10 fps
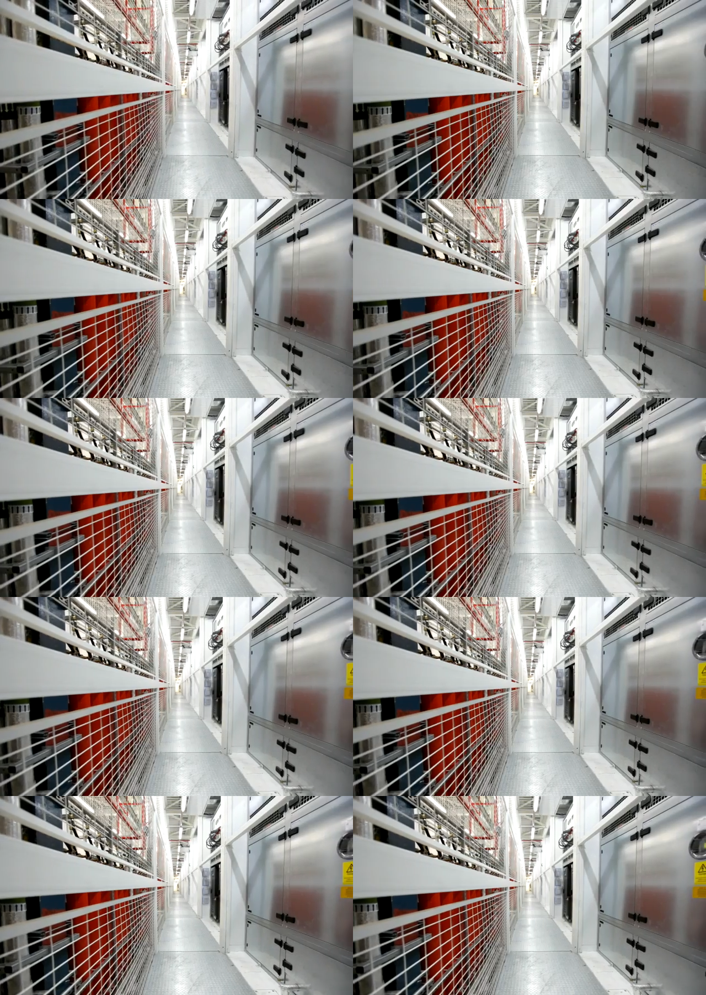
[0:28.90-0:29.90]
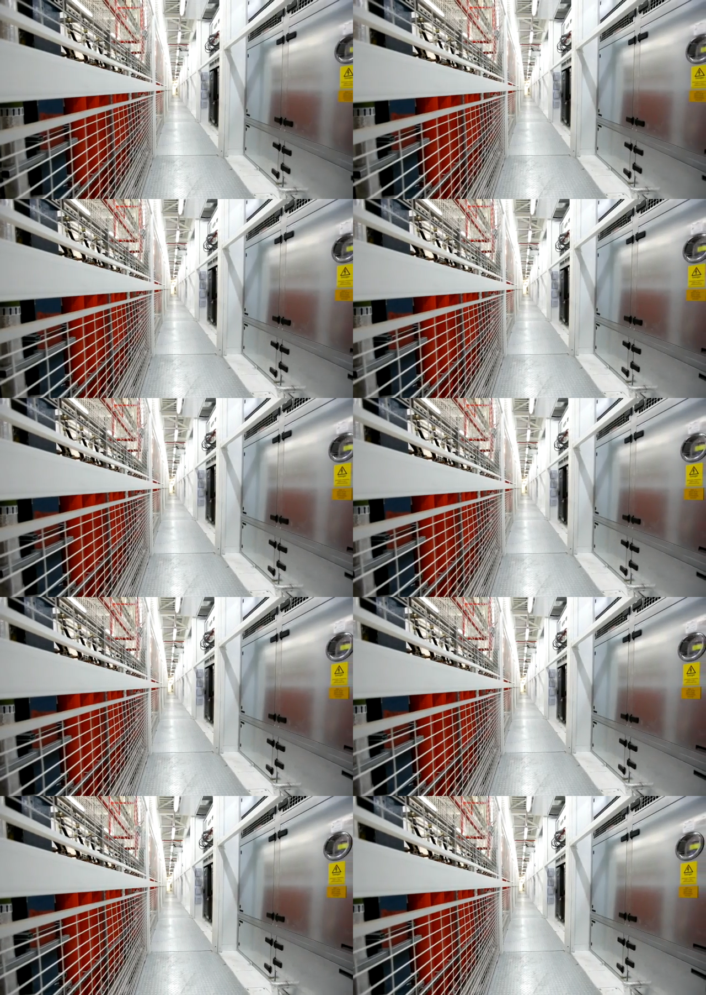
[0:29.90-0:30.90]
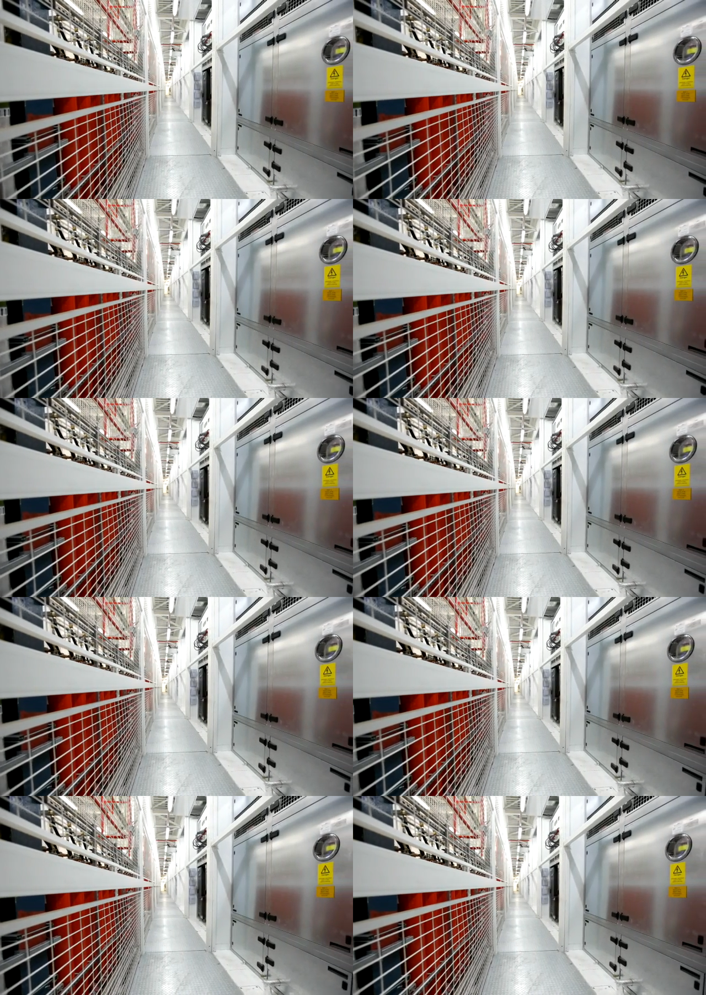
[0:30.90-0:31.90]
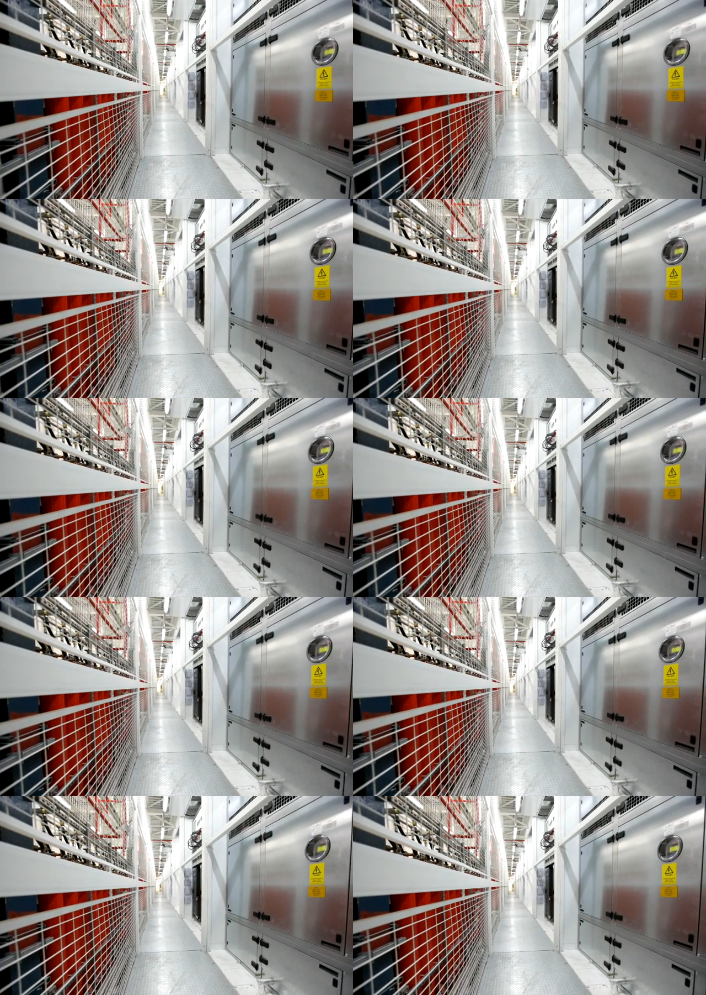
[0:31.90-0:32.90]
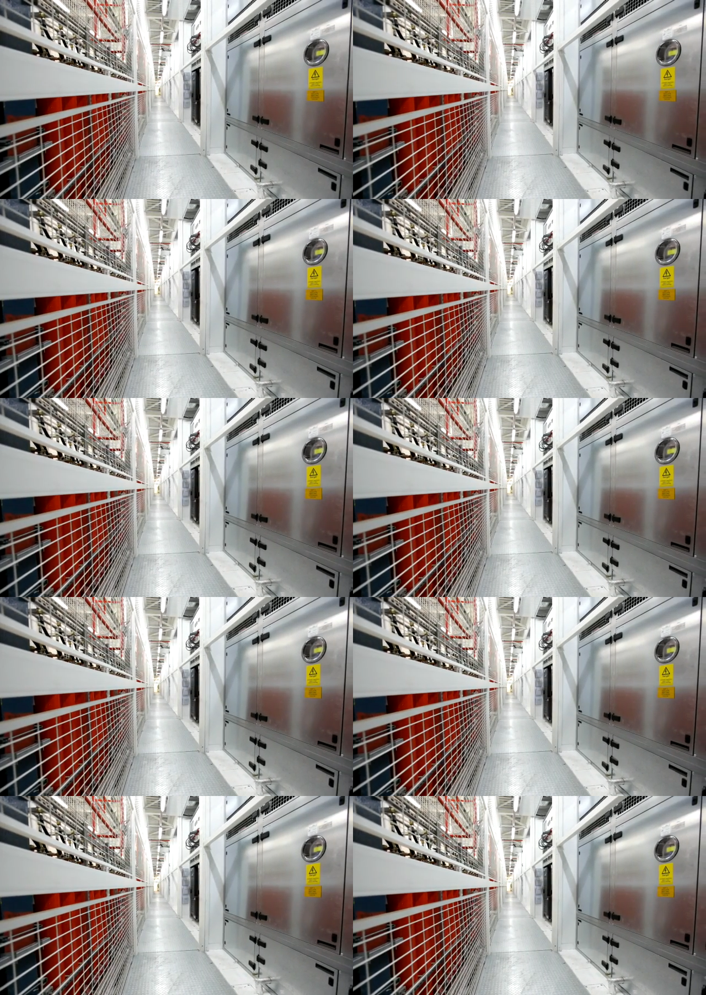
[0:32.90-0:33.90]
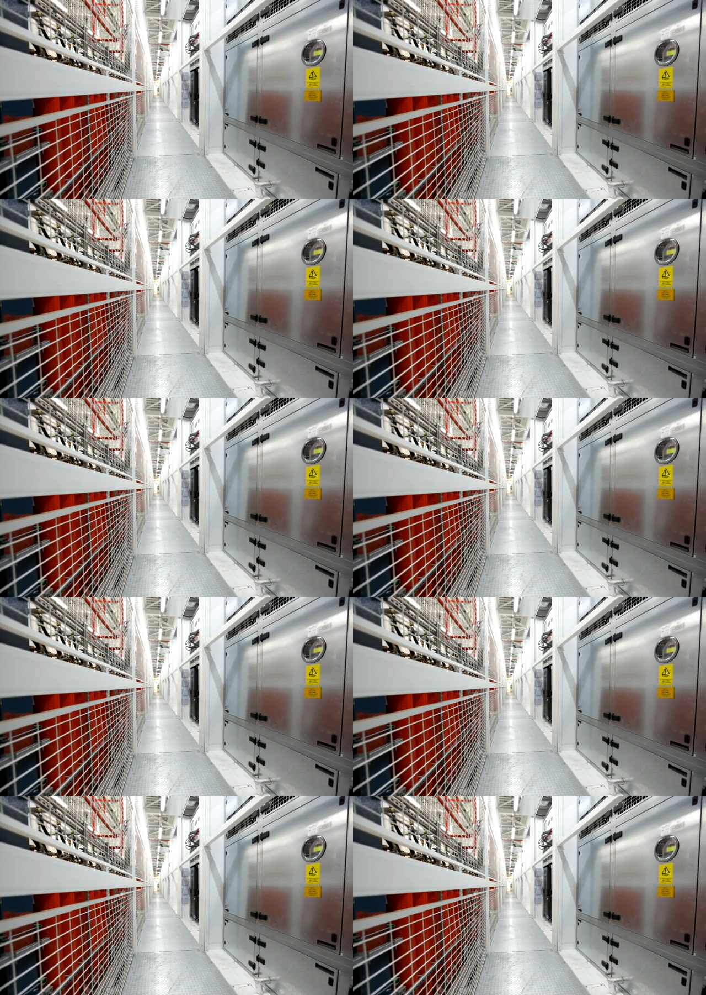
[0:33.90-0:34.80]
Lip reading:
Nobody's mouth can be seen.